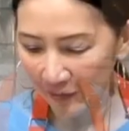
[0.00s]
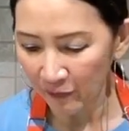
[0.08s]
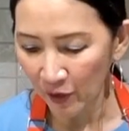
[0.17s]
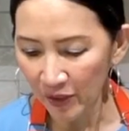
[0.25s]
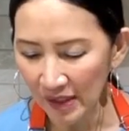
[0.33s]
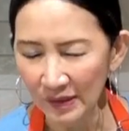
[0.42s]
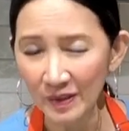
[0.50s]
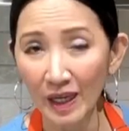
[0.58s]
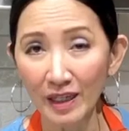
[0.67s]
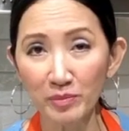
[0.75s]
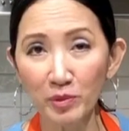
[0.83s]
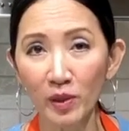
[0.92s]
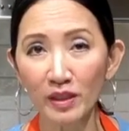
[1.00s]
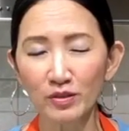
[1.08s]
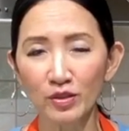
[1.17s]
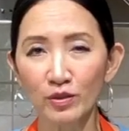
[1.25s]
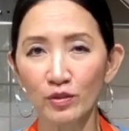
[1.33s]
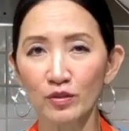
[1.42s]
For this, I am going
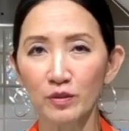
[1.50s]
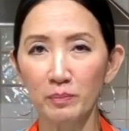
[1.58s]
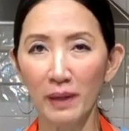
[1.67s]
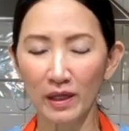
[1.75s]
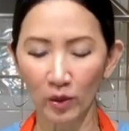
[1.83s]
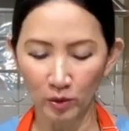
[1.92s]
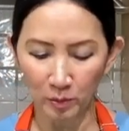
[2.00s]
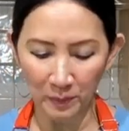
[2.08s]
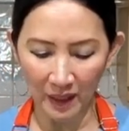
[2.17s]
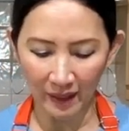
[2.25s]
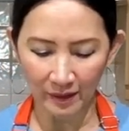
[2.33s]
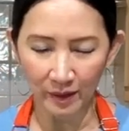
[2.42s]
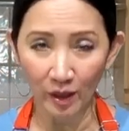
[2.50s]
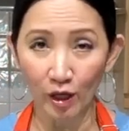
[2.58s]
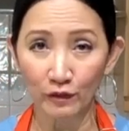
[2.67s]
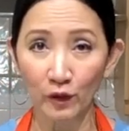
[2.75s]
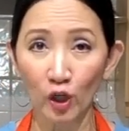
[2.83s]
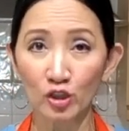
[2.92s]
to use my own blend
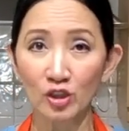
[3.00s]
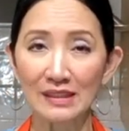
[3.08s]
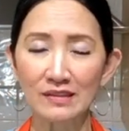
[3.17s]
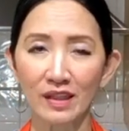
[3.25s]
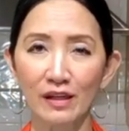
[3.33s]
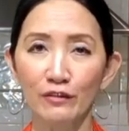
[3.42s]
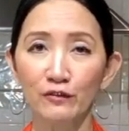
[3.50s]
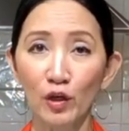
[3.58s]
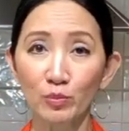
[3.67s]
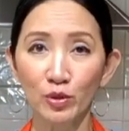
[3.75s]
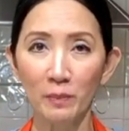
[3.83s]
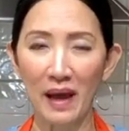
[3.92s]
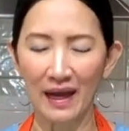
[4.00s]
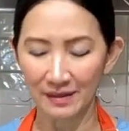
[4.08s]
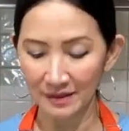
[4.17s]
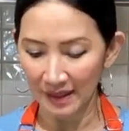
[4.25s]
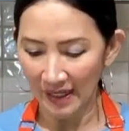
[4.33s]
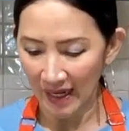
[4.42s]
of Hojicha from
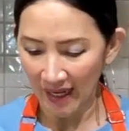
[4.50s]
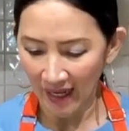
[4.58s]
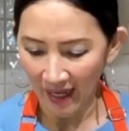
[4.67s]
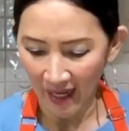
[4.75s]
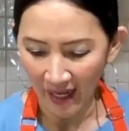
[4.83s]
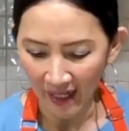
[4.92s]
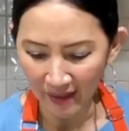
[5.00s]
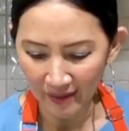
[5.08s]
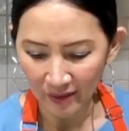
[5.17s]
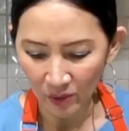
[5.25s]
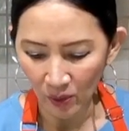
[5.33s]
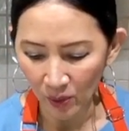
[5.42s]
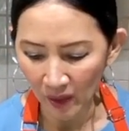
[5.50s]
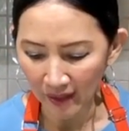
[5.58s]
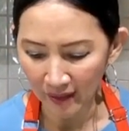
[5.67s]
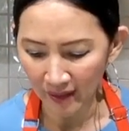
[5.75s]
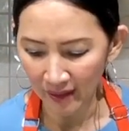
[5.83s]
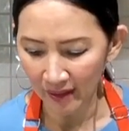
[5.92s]
Japan, and all
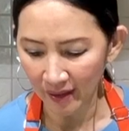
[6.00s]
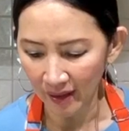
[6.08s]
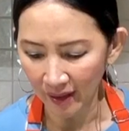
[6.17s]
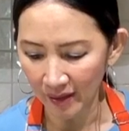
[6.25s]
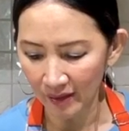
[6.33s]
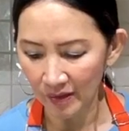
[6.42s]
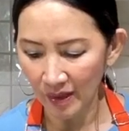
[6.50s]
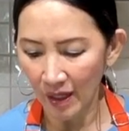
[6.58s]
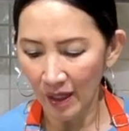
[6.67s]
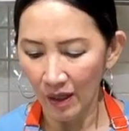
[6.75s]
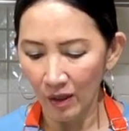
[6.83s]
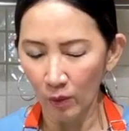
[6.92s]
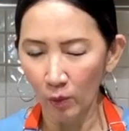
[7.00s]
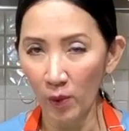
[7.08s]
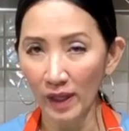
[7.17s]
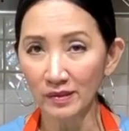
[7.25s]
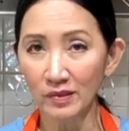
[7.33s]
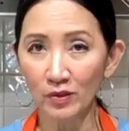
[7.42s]
I need is
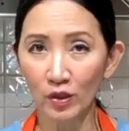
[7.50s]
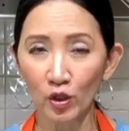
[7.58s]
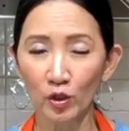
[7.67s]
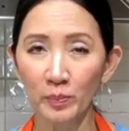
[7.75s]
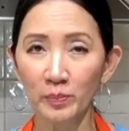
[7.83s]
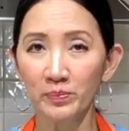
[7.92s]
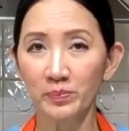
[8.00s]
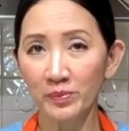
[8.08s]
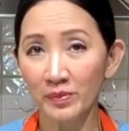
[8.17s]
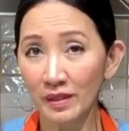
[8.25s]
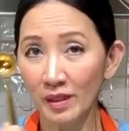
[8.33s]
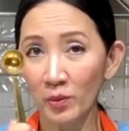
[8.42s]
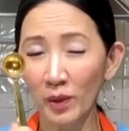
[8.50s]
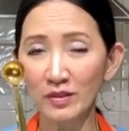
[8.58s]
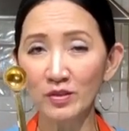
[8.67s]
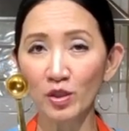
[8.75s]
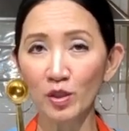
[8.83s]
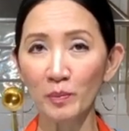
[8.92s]
one scoop
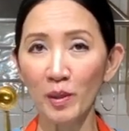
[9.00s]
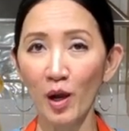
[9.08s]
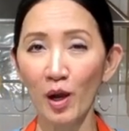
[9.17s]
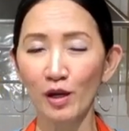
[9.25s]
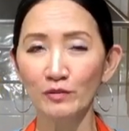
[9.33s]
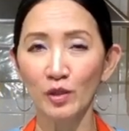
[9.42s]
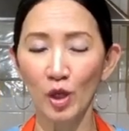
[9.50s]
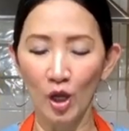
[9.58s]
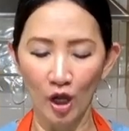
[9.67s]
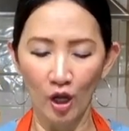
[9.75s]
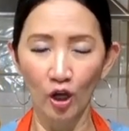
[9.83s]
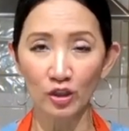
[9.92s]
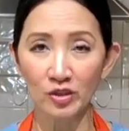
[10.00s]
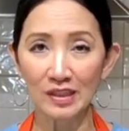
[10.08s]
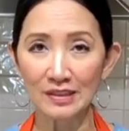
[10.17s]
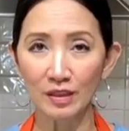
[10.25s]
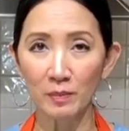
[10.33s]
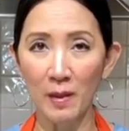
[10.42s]
of
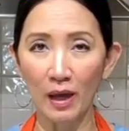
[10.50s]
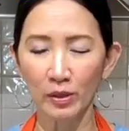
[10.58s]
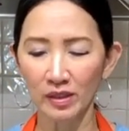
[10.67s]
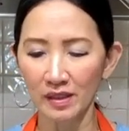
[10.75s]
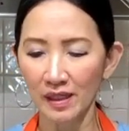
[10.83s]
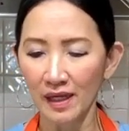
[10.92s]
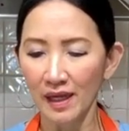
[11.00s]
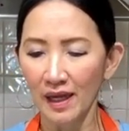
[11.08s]
Hojicha powder,